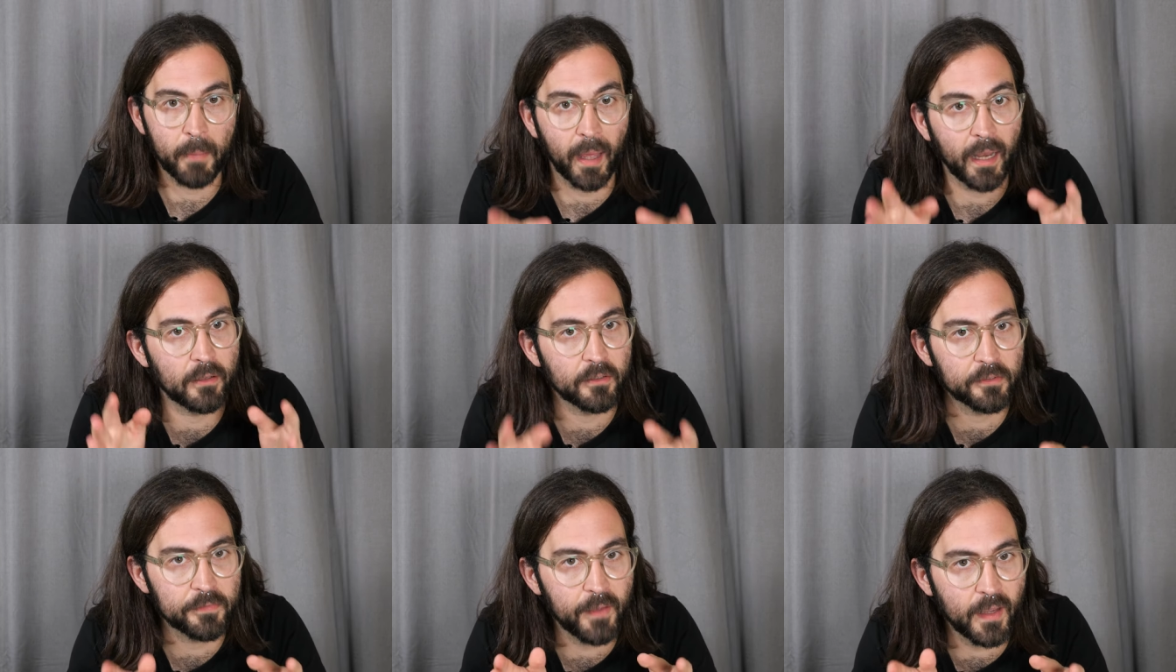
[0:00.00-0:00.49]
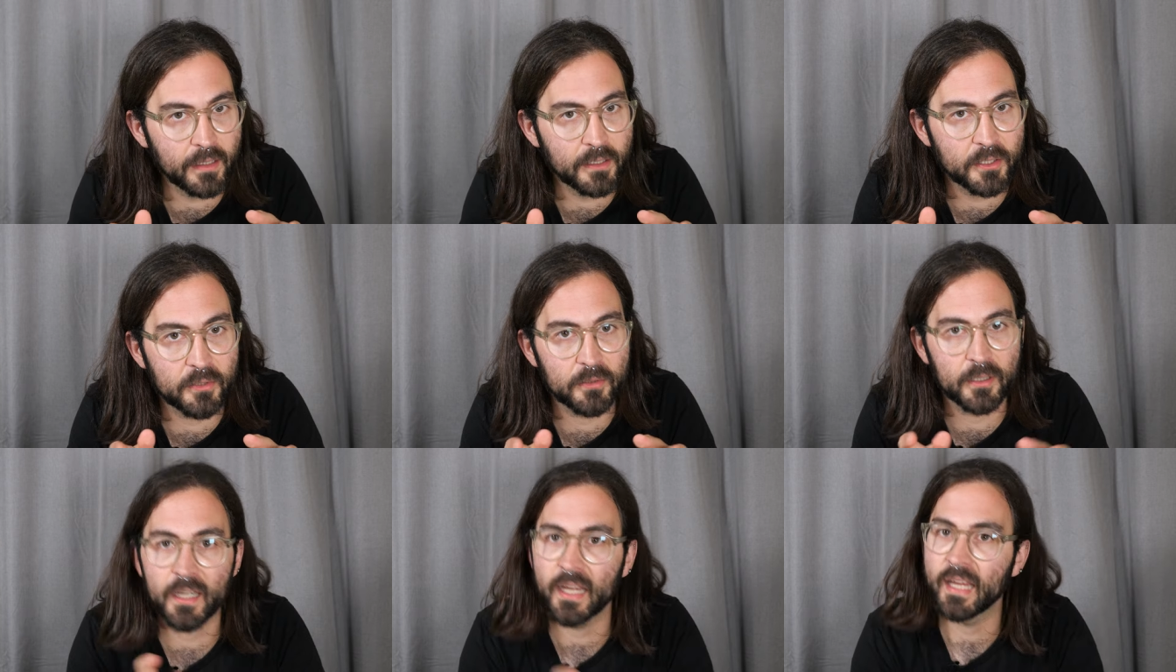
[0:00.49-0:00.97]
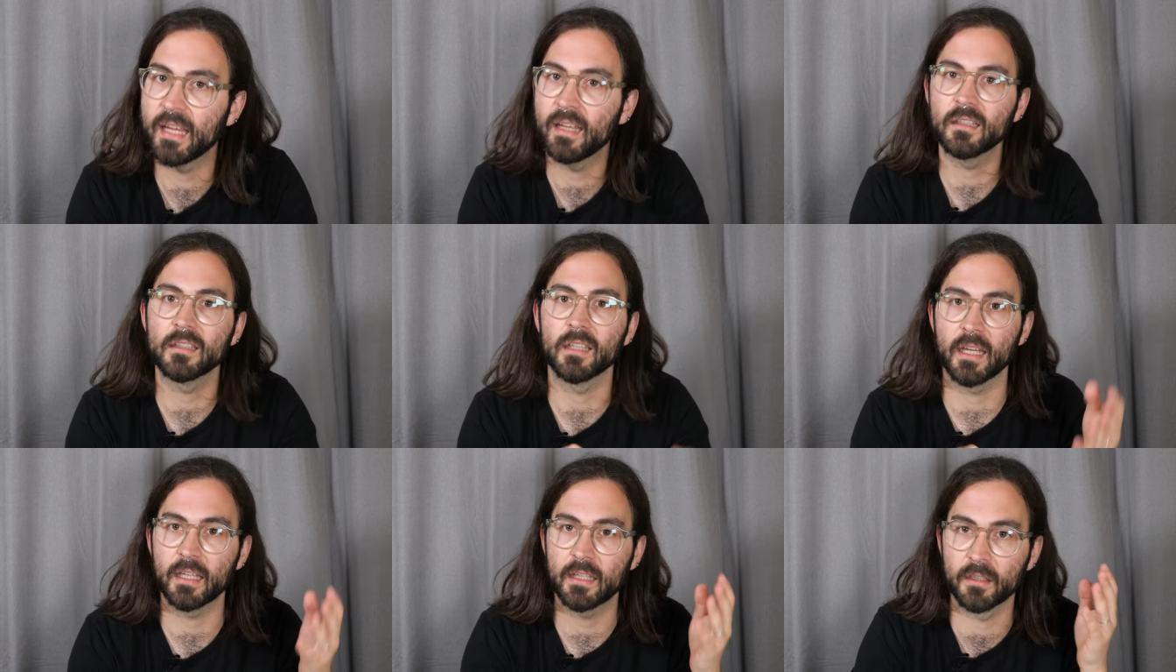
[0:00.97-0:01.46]
manufacturer here
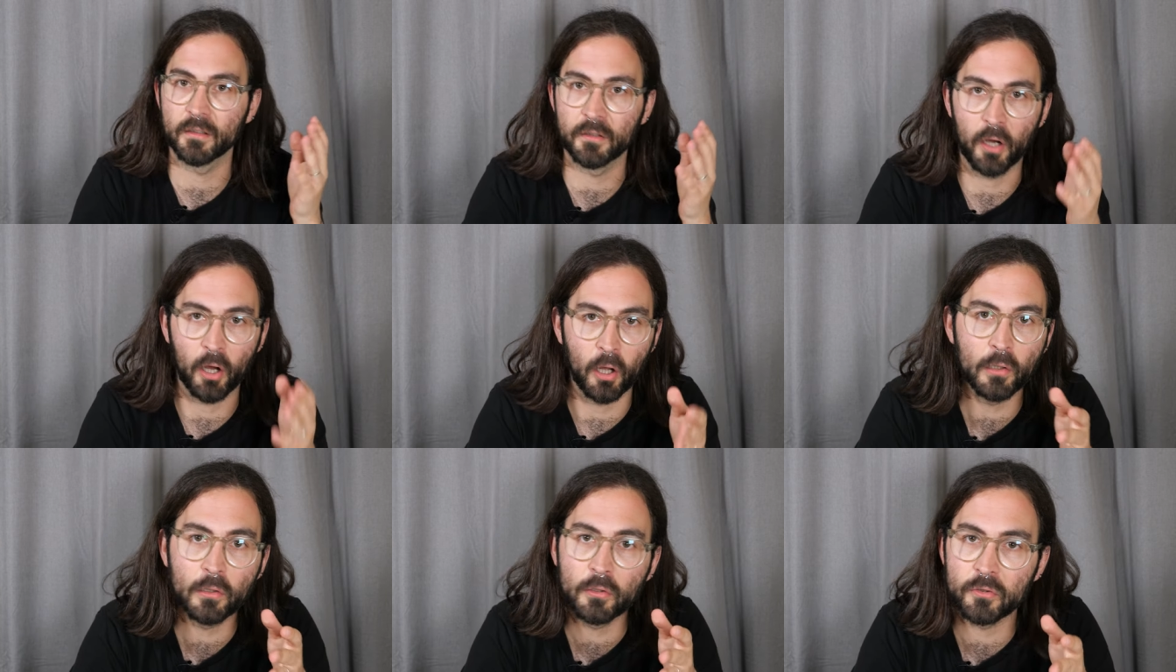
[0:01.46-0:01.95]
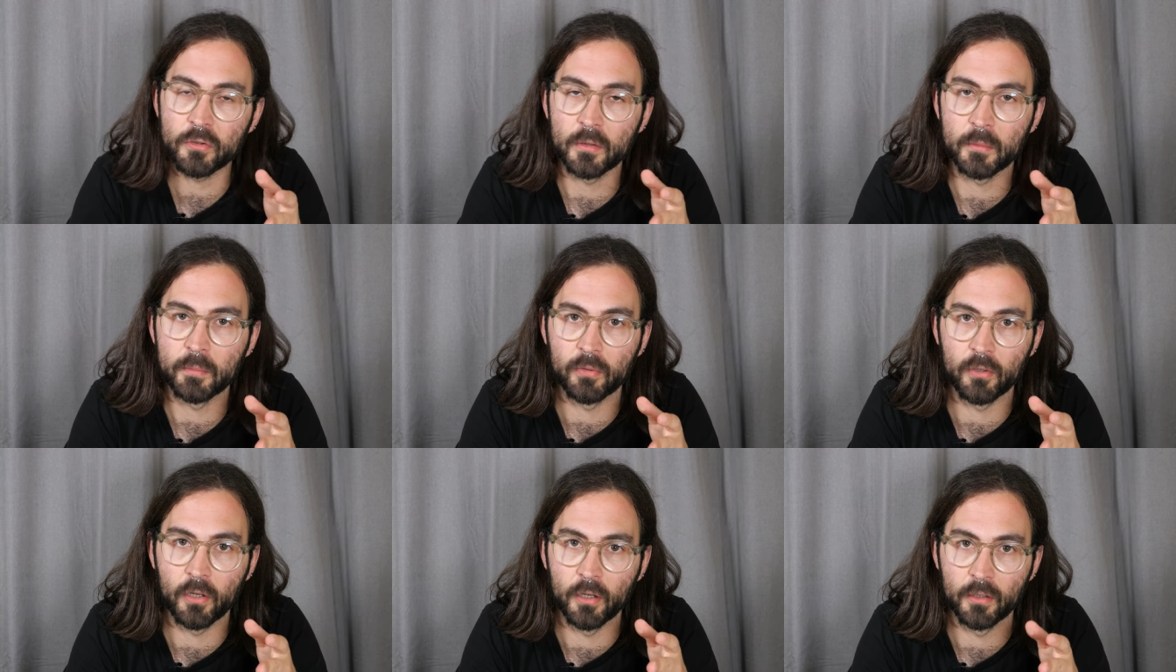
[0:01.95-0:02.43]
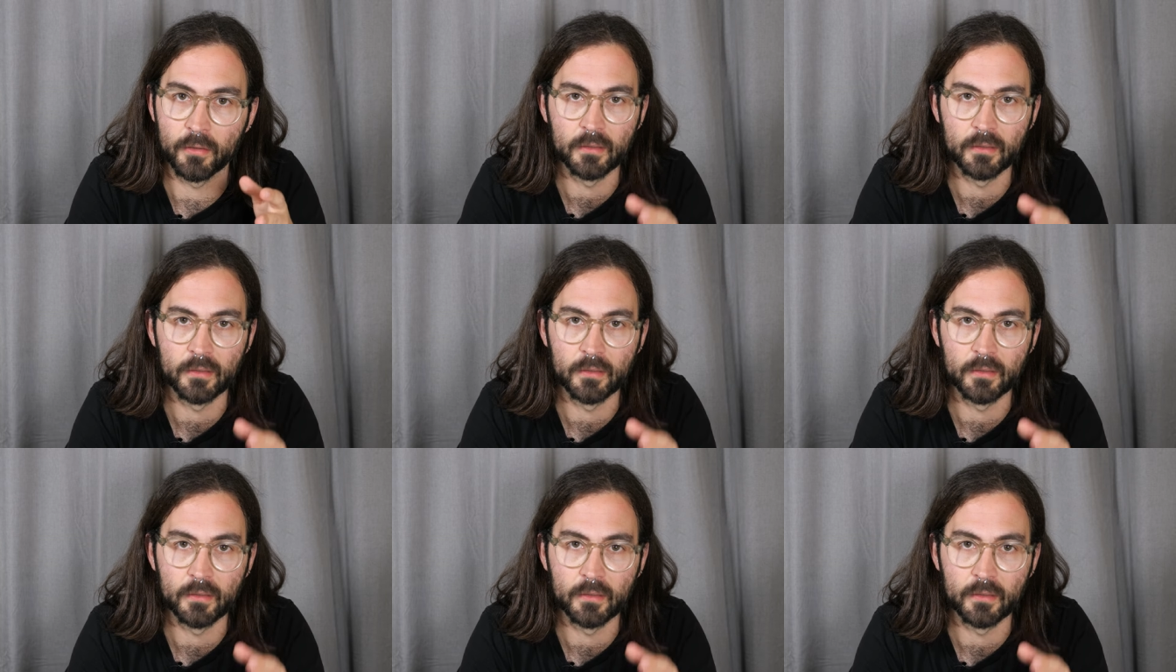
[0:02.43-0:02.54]
like an Ultra Pro.